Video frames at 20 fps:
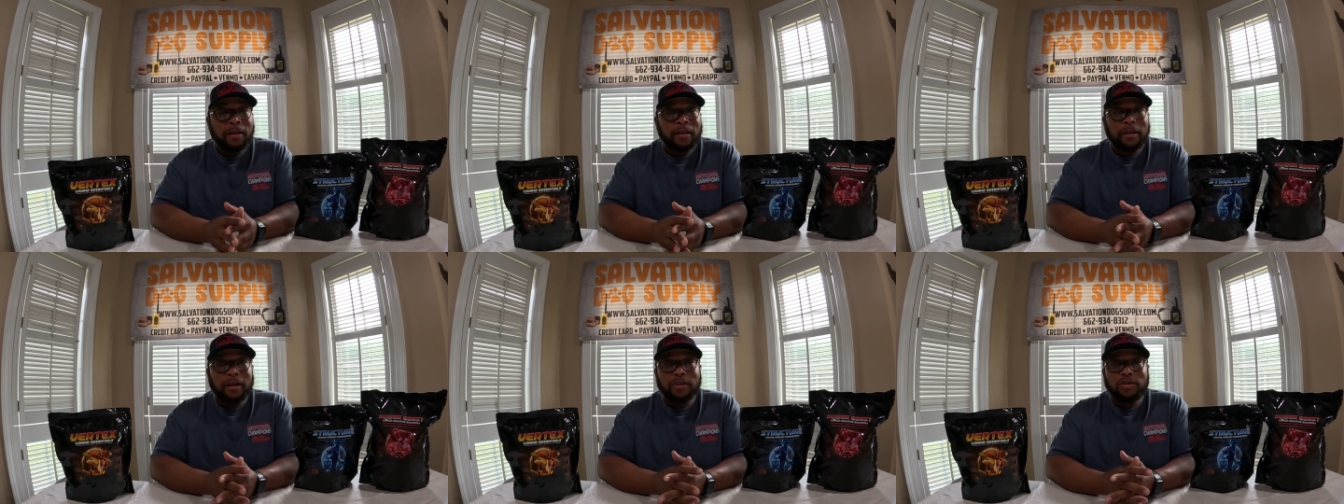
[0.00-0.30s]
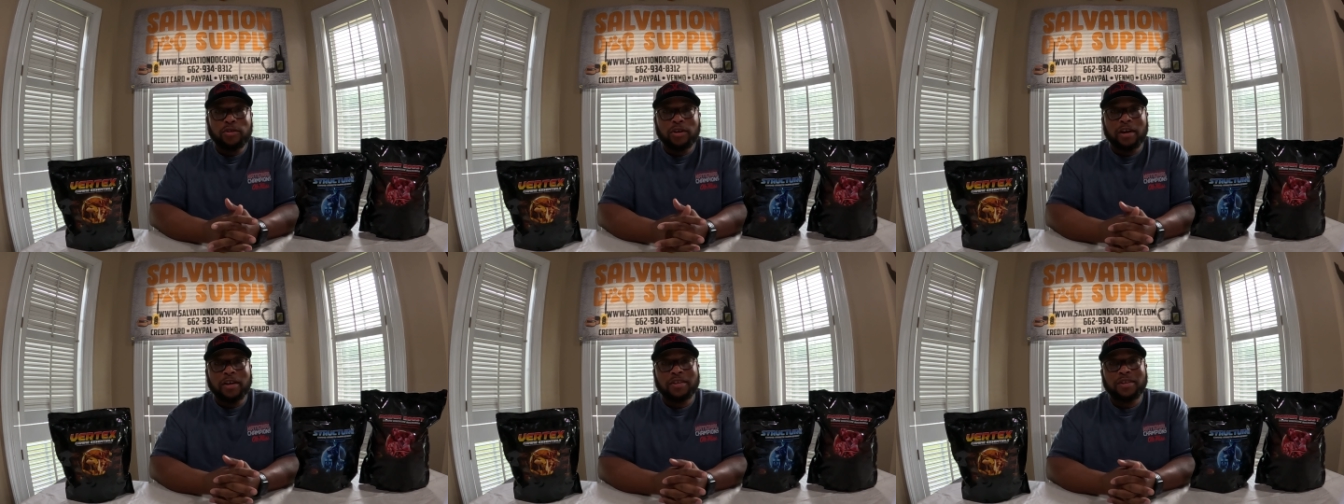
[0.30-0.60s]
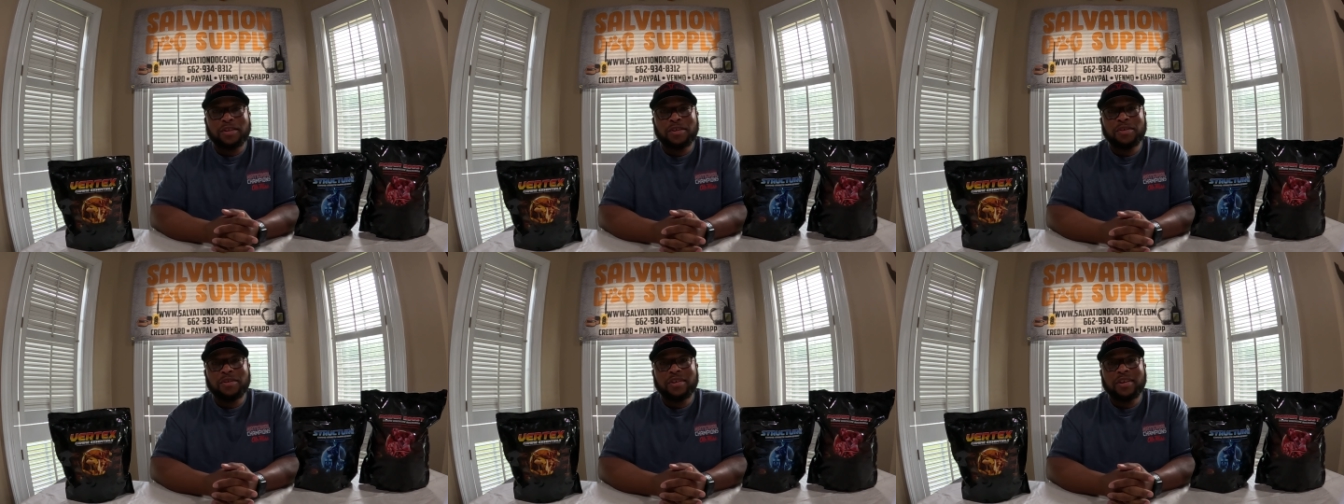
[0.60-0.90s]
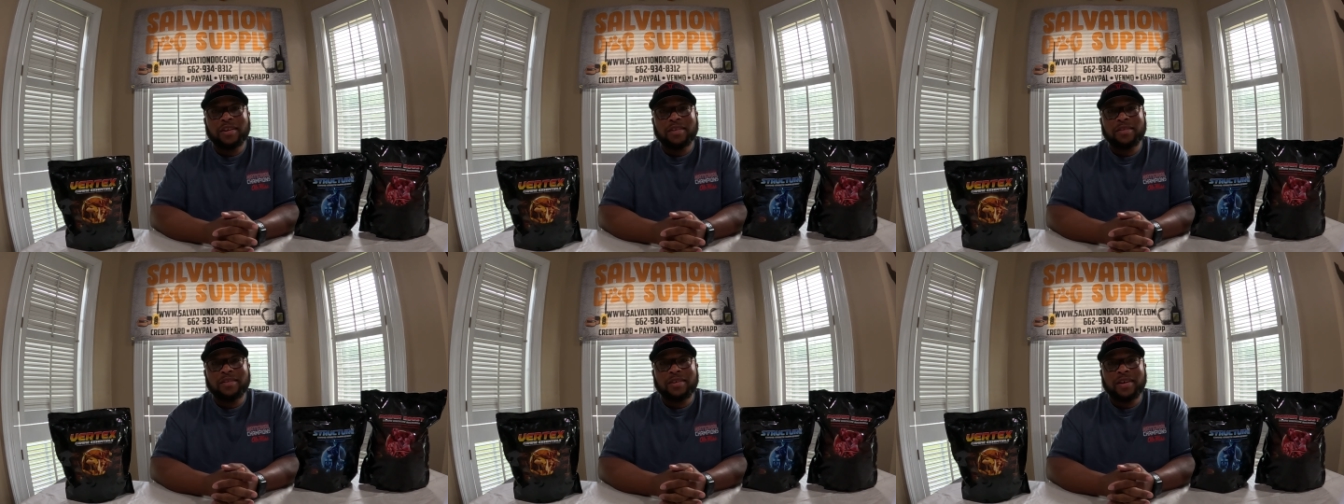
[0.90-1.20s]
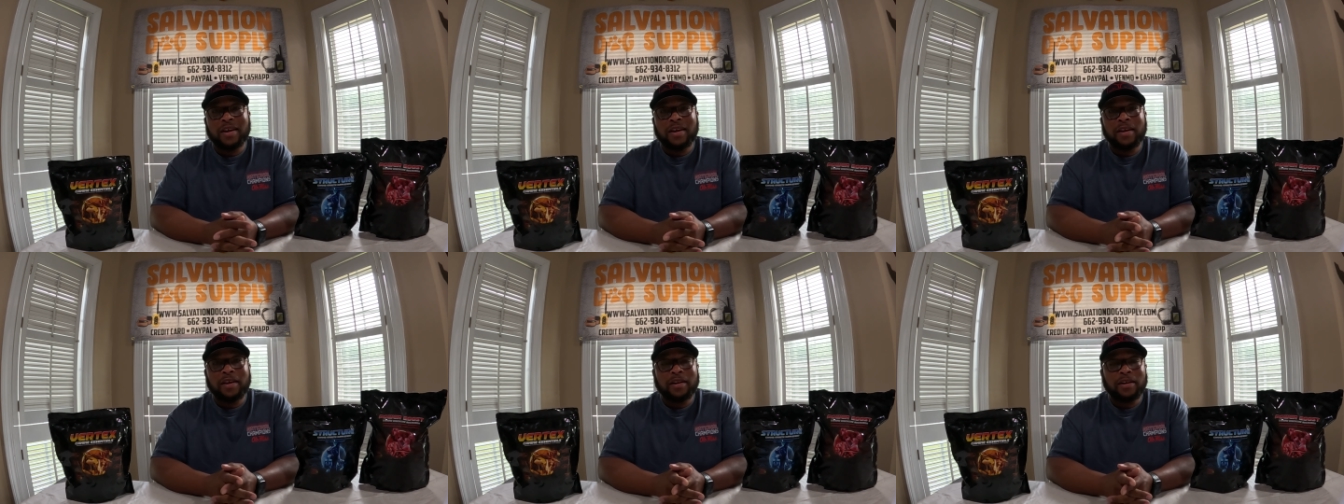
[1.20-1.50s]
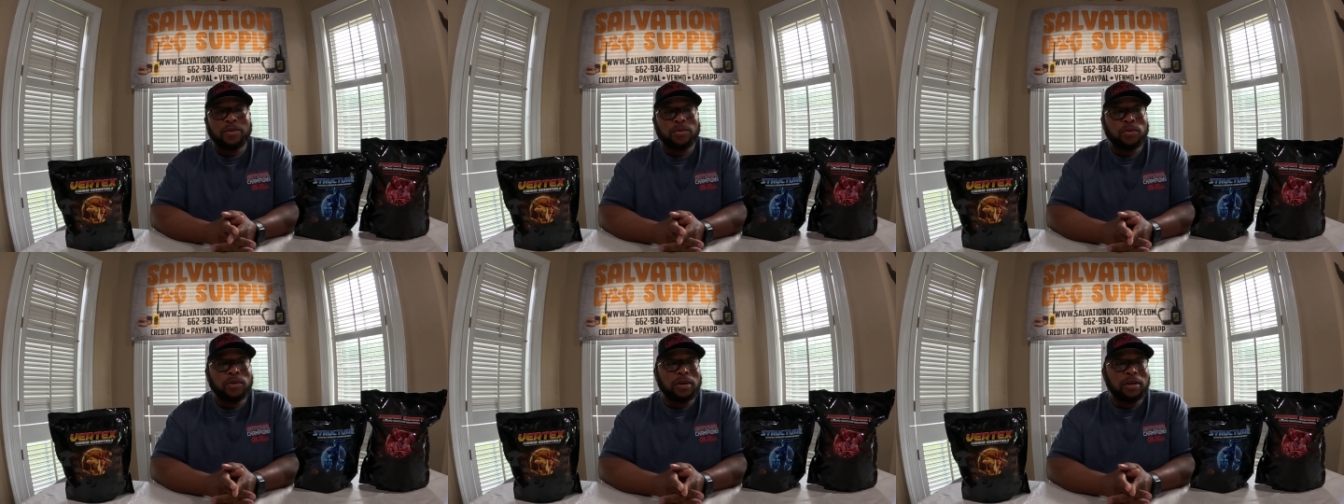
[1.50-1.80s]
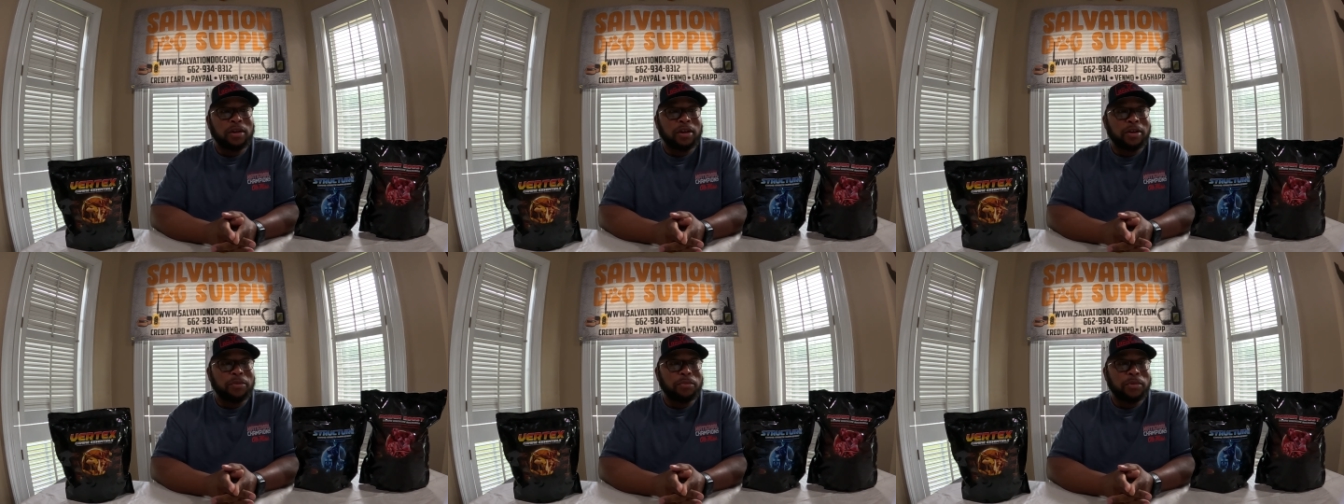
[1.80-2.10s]
that I tried to do the other day and it
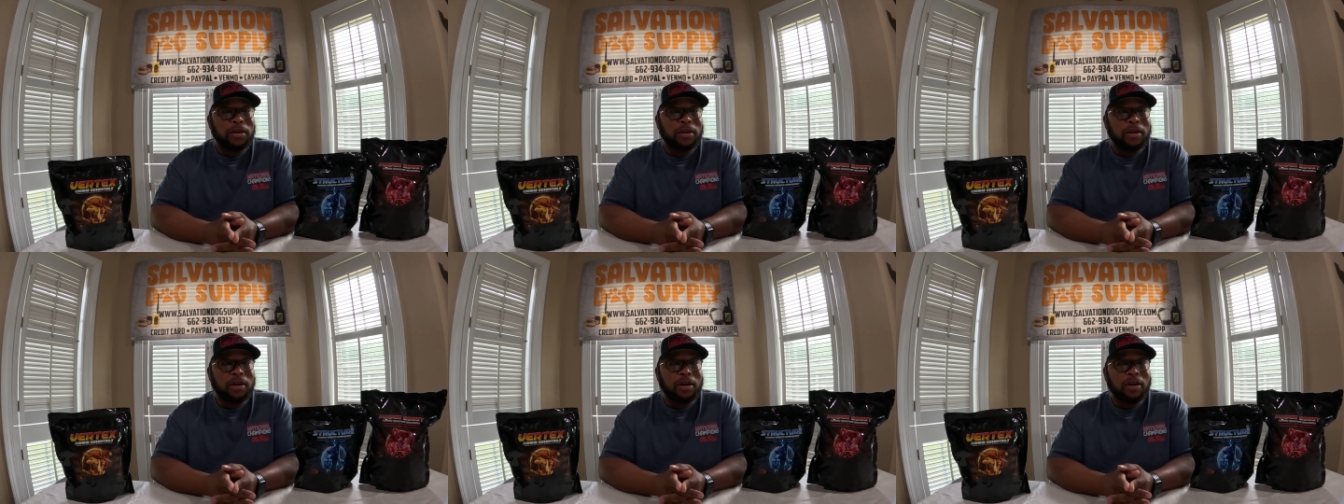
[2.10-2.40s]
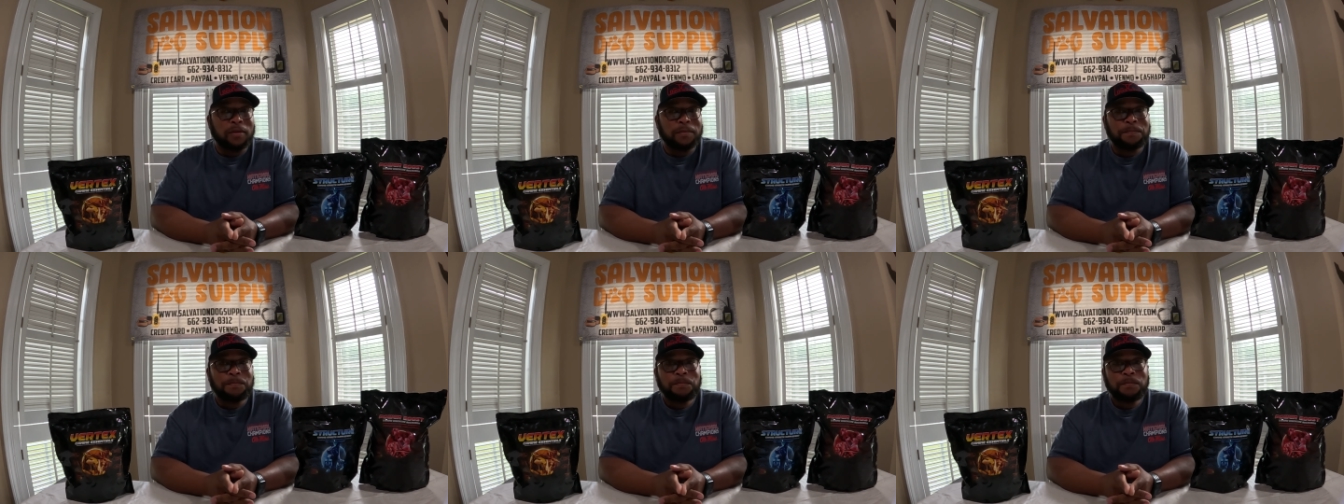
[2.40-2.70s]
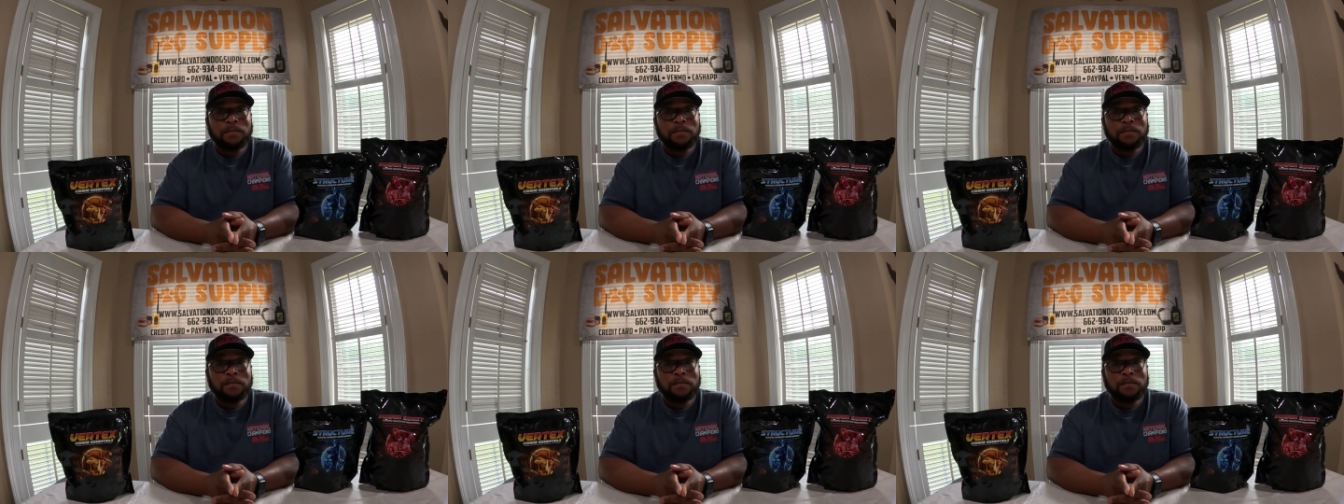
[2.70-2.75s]
wouldn't let me, uh,